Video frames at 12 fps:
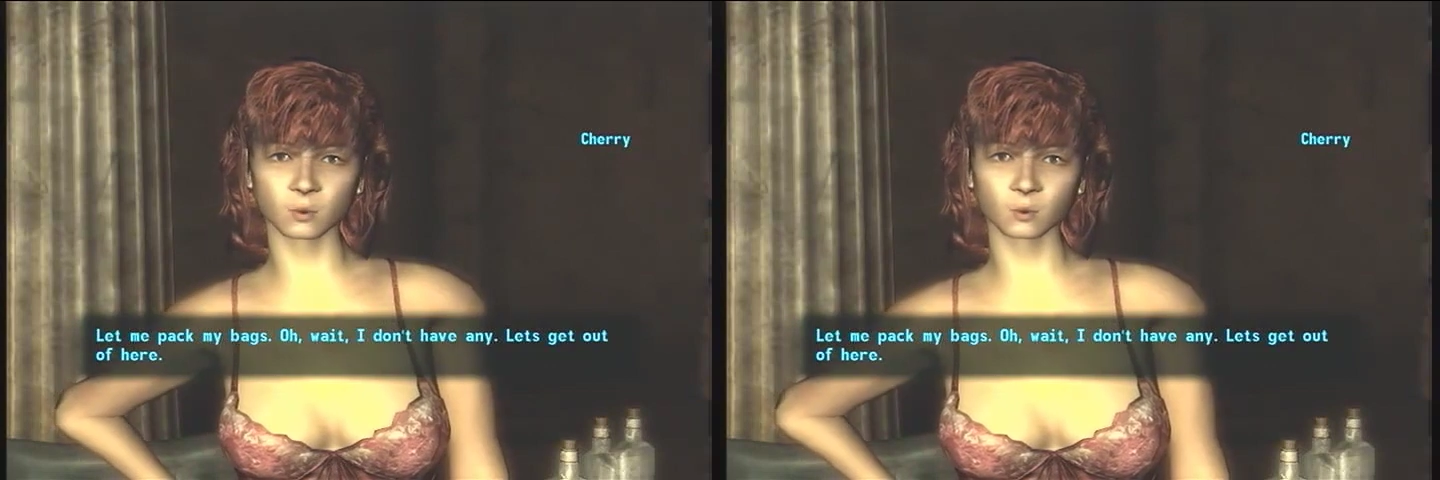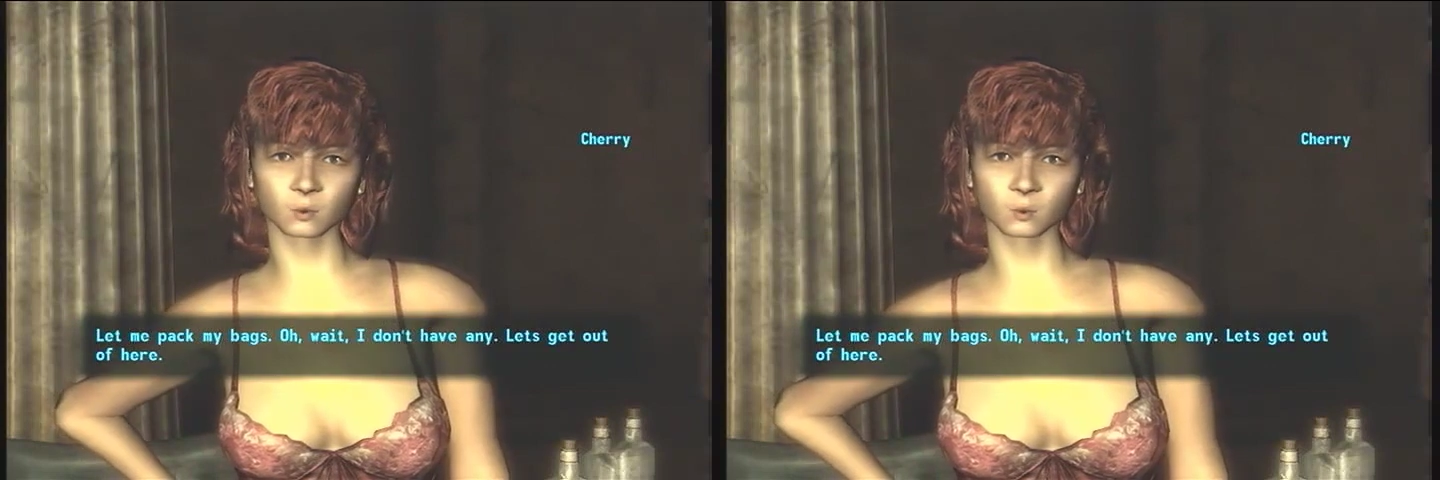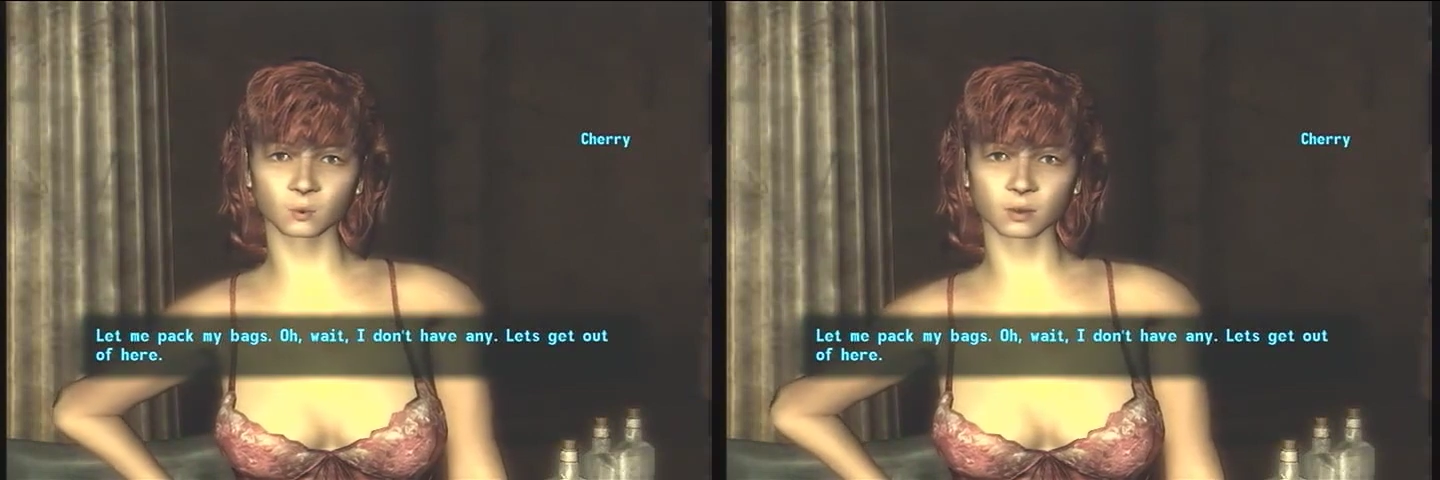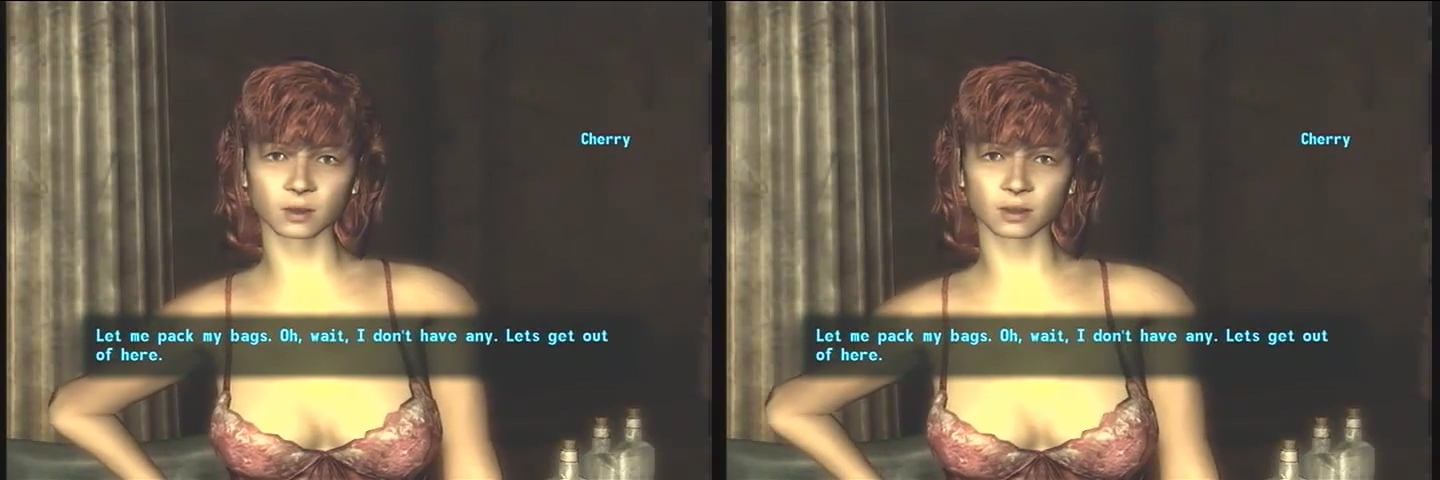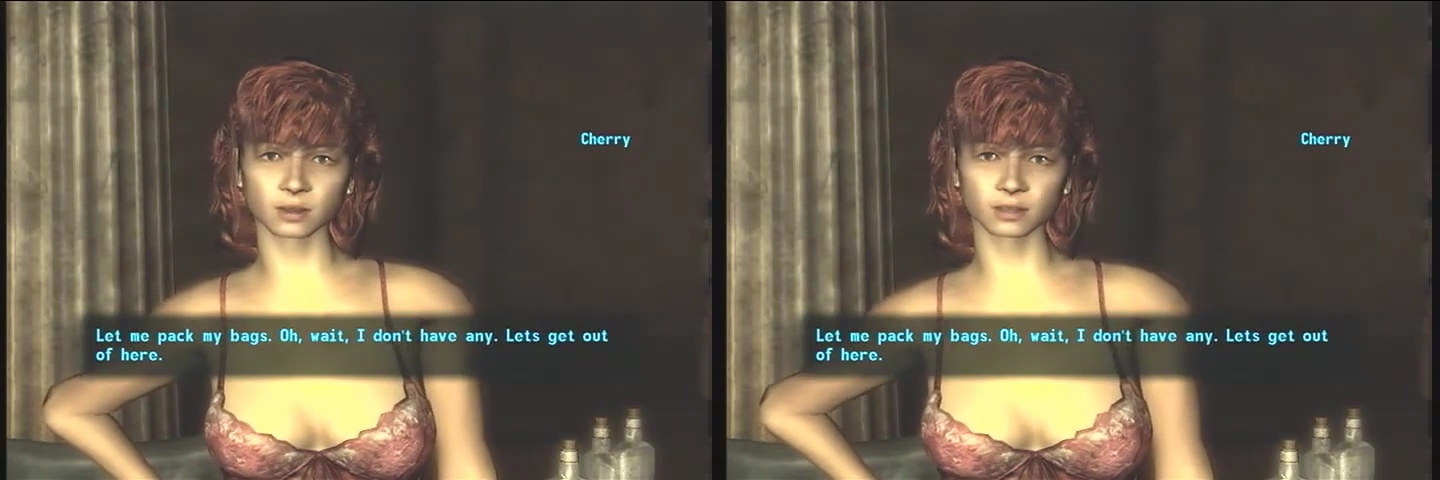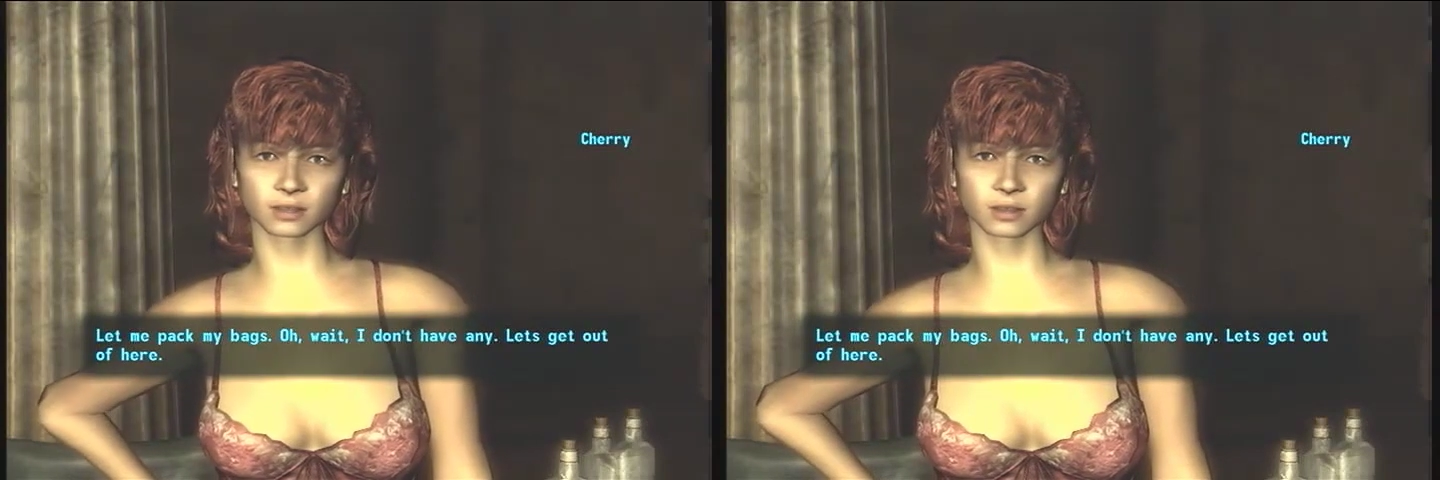Oh,
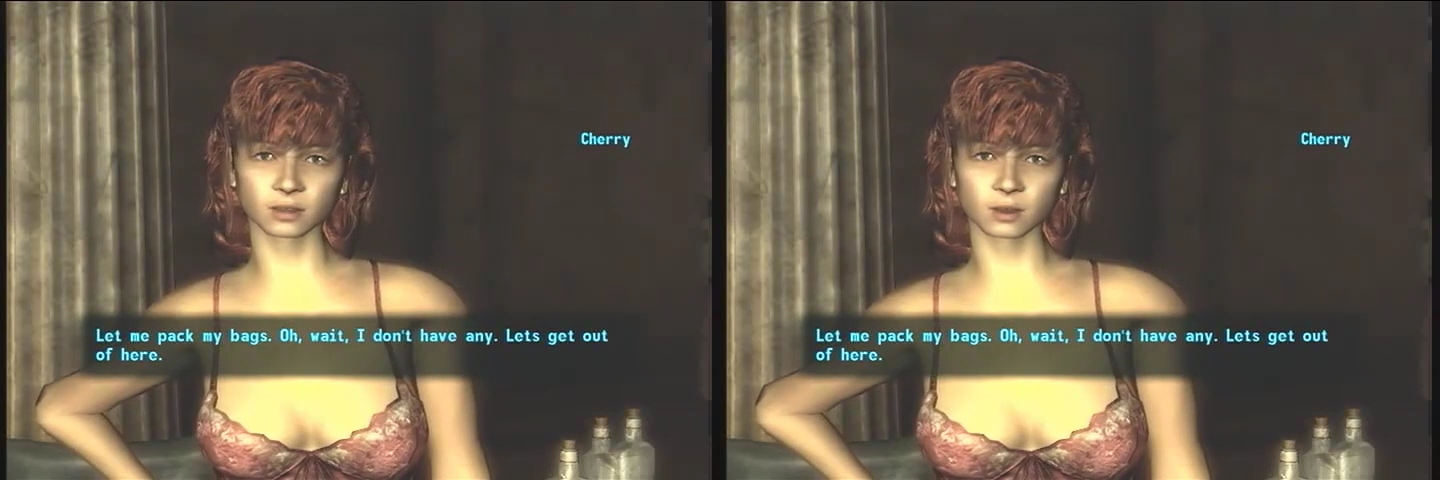wait.